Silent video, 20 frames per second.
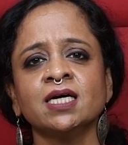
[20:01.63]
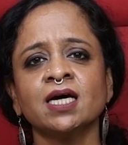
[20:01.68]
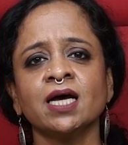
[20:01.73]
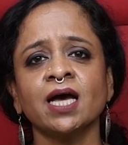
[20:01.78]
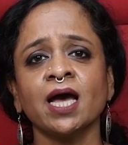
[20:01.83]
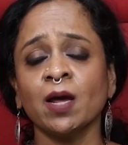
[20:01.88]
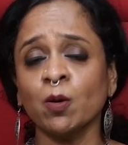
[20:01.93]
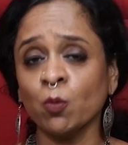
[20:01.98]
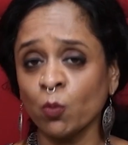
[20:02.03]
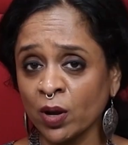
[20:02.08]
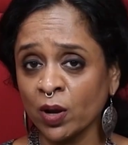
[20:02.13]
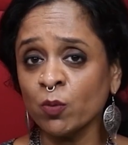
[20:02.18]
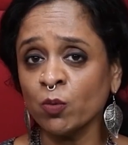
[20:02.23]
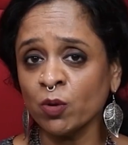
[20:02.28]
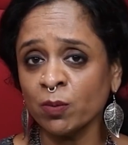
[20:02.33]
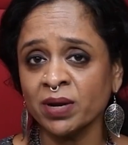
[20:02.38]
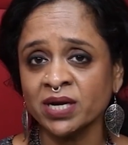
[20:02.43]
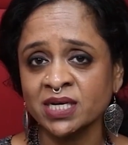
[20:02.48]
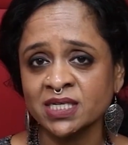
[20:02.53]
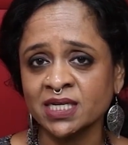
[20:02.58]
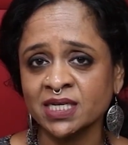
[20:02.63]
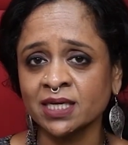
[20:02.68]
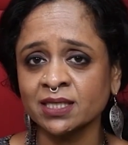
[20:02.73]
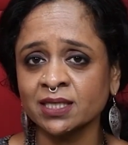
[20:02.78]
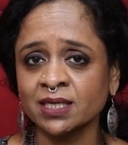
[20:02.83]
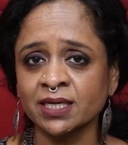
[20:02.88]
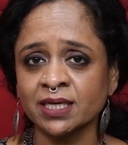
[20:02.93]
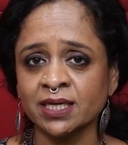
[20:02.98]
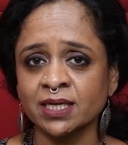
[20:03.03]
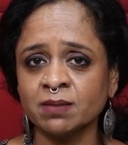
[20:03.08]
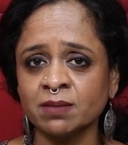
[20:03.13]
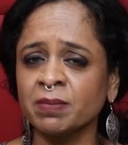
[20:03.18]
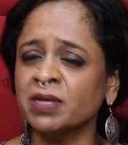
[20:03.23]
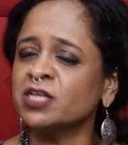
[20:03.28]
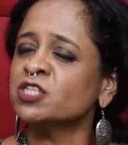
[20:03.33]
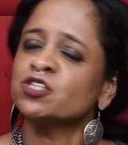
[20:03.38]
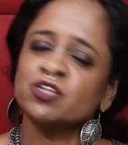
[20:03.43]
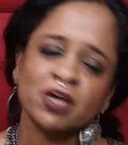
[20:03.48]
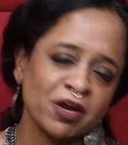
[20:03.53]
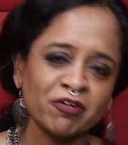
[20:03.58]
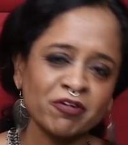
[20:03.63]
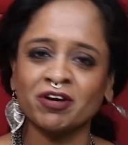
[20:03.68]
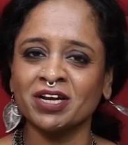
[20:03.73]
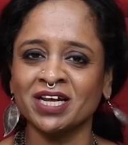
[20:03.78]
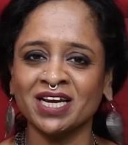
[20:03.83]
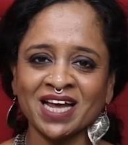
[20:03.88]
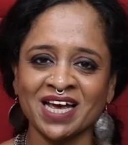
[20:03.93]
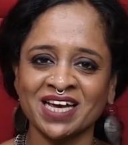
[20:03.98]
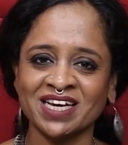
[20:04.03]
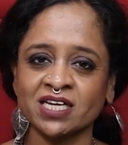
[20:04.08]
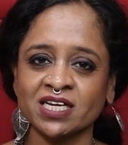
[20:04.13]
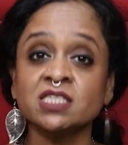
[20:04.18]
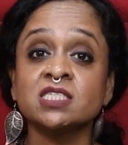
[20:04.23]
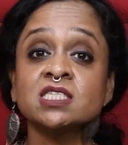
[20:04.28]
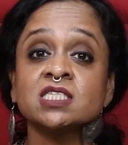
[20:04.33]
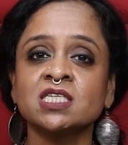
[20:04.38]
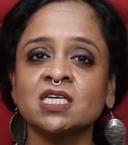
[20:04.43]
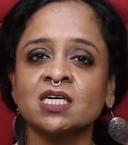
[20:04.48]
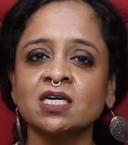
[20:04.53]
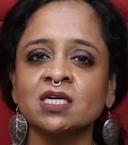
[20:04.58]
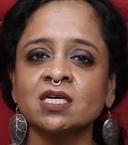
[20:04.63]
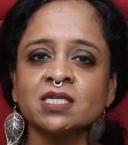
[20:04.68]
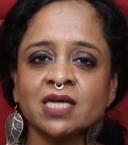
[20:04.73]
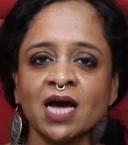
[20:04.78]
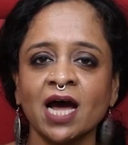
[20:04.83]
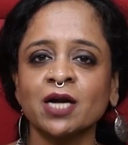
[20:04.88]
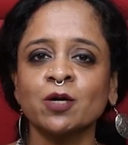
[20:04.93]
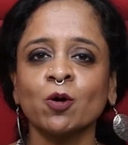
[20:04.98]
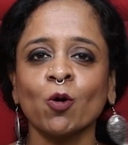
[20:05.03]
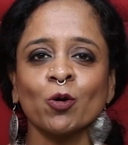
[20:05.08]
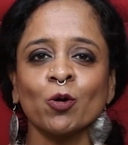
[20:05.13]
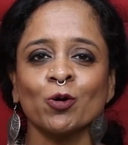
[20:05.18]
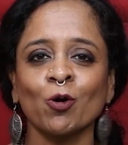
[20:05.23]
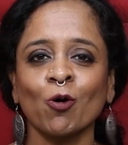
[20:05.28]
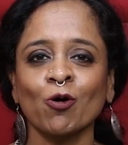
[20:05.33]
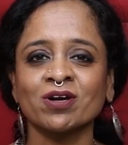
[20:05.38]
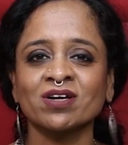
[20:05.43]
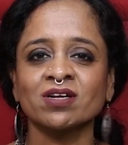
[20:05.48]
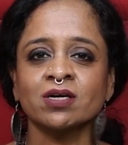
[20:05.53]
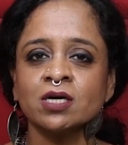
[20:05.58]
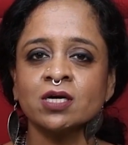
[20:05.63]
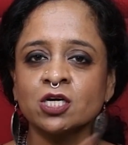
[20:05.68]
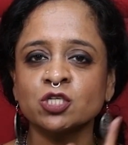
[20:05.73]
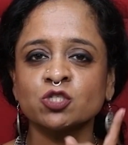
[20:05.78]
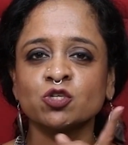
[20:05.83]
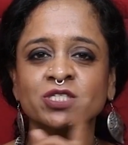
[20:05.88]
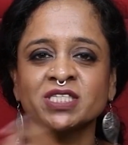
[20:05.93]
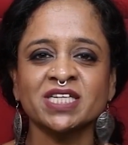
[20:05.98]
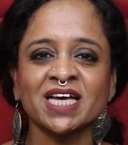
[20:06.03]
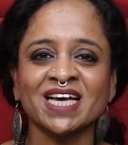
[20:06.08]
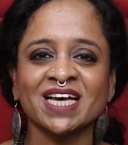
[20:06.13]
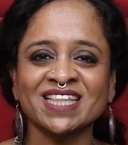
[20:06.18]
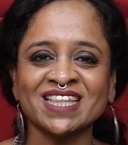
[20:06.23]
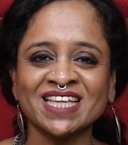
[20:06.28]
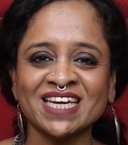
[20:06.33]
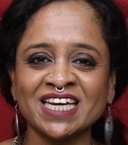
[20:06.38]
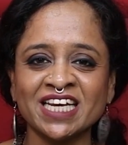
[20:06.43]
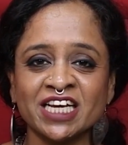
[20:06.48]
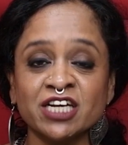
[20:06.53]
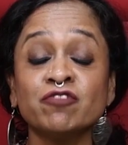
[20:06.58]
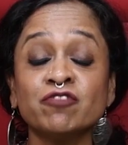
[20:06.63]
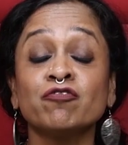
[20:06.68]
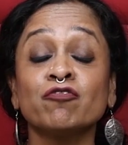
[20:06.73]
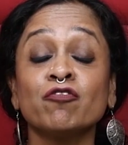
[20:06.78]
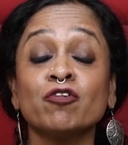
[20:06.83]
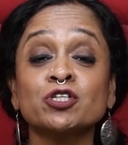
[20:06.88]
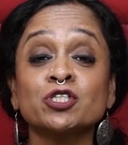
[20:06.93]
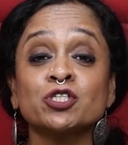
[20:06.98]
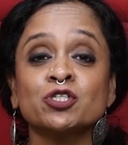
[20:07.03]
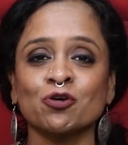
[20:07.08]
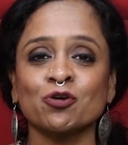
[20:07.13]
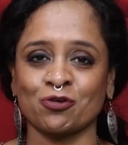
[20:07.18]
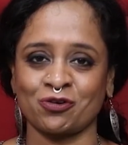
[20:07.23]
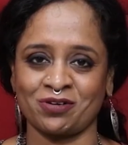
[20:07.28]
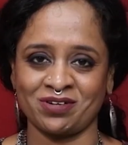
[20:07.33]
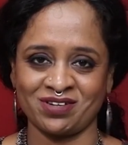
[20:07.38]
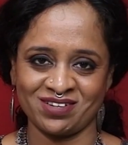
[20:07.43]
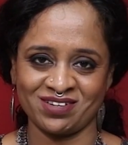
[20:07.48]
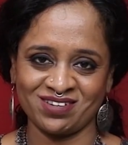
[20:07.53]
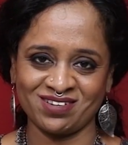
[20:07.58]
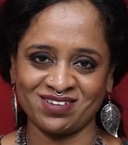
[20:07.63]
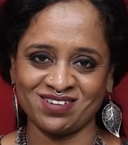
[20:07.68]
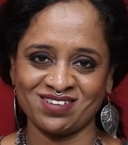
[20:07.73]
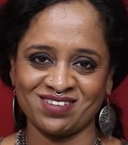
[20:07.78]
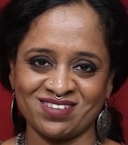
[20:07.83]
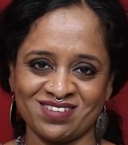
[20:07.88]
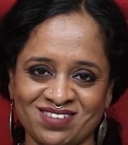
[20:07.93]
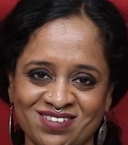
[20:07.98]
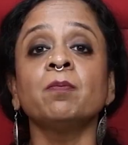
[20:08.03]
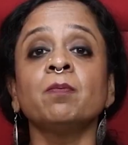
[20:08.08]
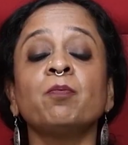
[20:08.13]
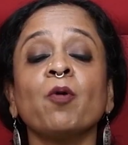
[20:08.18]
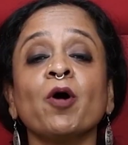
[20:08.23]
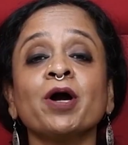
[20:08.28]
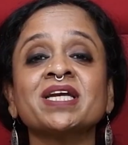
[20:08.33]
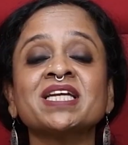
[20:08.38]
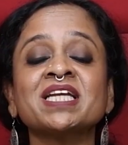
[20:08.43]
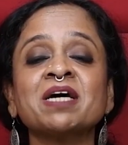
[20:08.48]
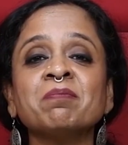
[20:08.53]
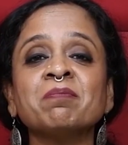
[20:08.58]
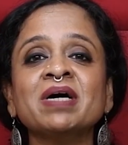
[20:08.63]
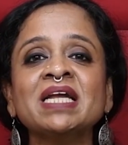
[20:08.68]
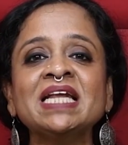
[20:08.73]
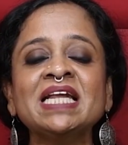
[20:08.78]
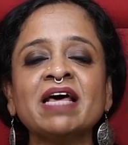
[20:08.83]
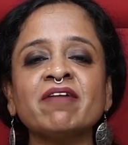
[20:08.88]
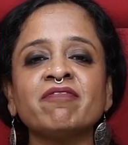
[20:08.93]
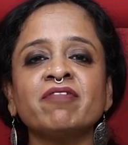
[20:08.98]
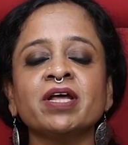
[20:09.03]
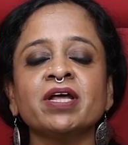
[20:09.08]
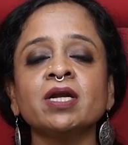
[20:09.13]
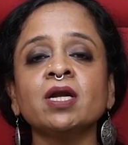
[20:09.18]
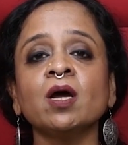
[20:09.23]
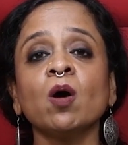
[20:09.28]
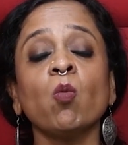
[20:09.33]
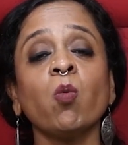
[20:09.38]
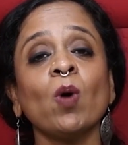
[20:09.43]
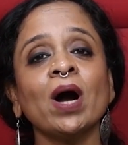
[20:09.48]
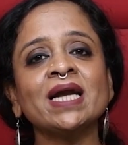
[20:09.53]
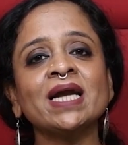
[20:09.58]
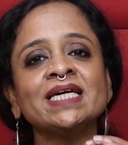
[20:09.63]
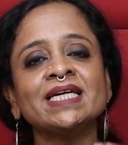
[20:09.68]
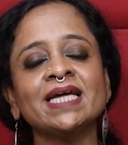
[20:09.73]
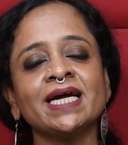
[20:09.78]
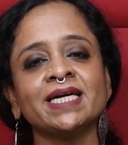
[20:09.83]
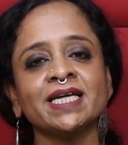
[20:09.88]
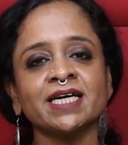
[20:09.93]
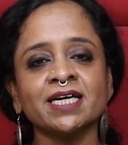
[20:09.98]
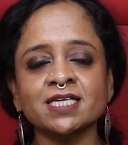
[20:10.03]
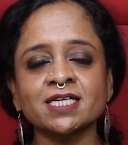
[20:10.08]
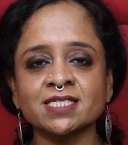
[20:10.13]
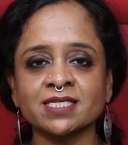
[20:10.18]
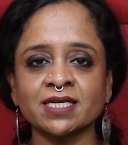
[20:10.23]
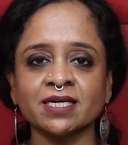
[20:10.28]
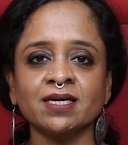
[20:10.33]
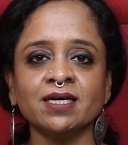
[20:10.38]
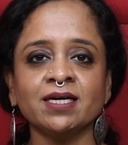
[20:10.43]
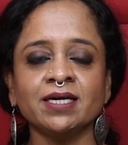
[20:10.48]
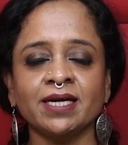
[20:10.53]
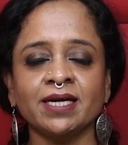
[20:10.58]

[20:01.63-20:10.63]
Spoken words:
And when women take the lead, men generally like it, single dad or not. So take the lead for sure. Point number 11 while dating a single